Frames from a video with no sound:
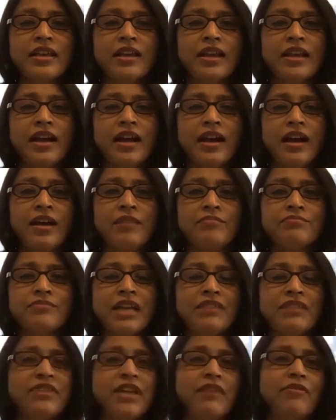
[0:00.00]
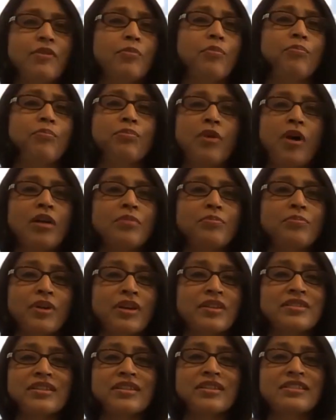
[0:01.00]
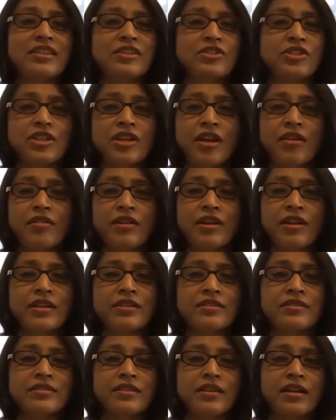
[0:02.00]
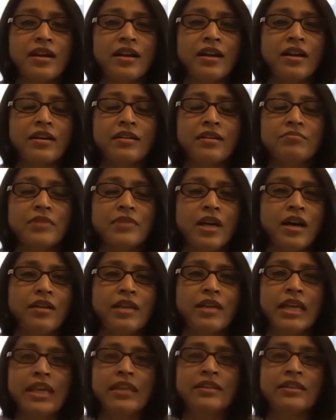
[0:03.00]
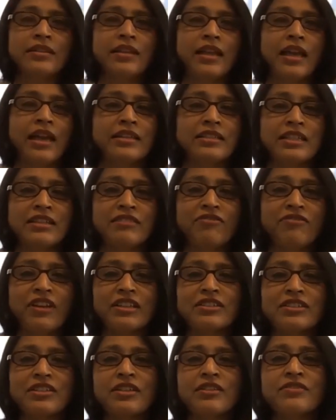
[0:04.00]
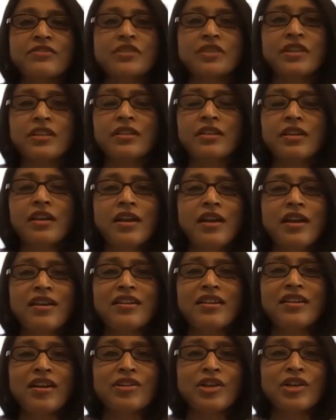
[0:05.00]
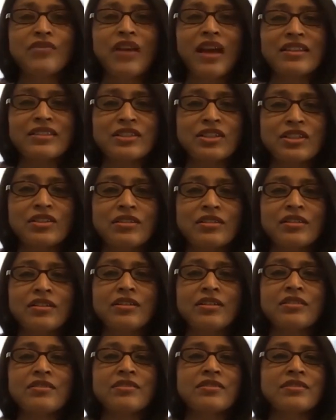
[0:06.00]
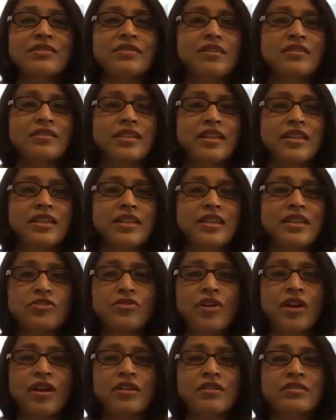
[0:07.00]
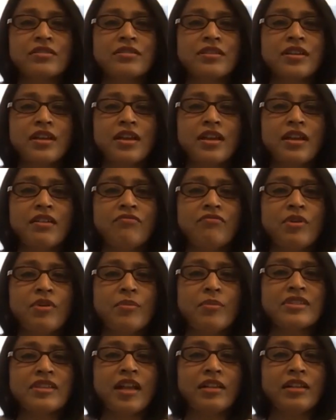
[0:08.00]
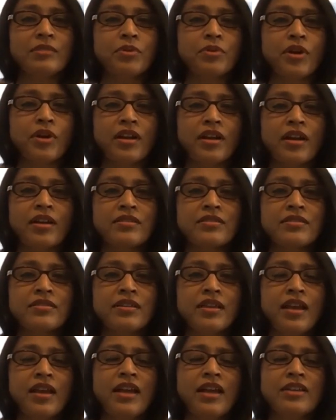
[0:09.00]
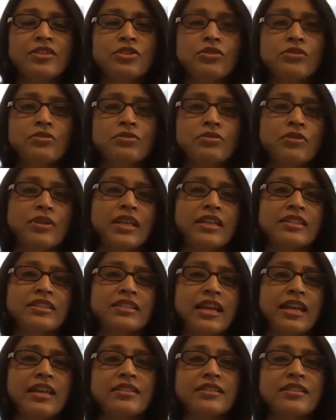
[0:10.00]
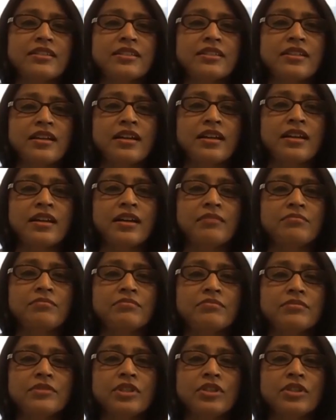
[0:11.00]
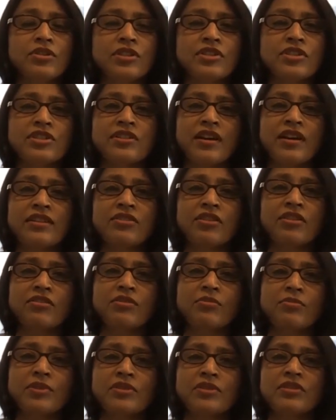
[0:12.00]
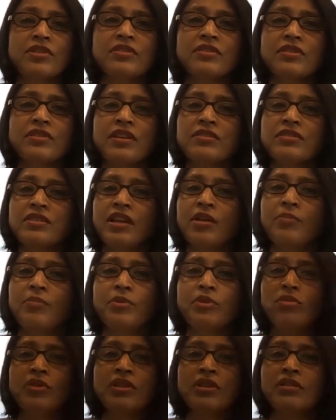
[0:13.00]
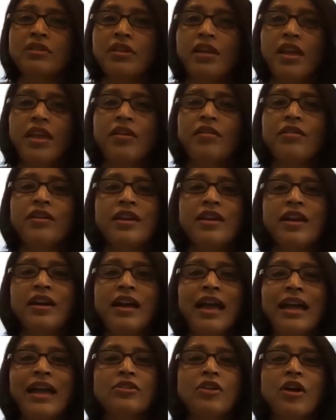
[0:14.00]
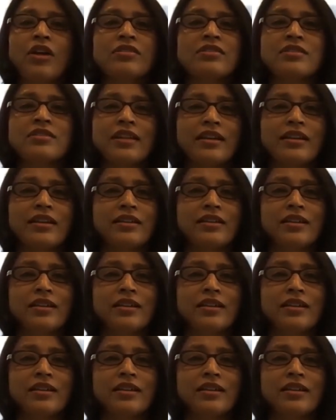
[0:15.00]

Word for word: Um, and we have a broad presence in generics, uh, uh, in anti infectives and cardiovasculars, CNS drugs, women's health products. To, to an extent, uh, you know, the generic side of the business is therapeutic area agnostic.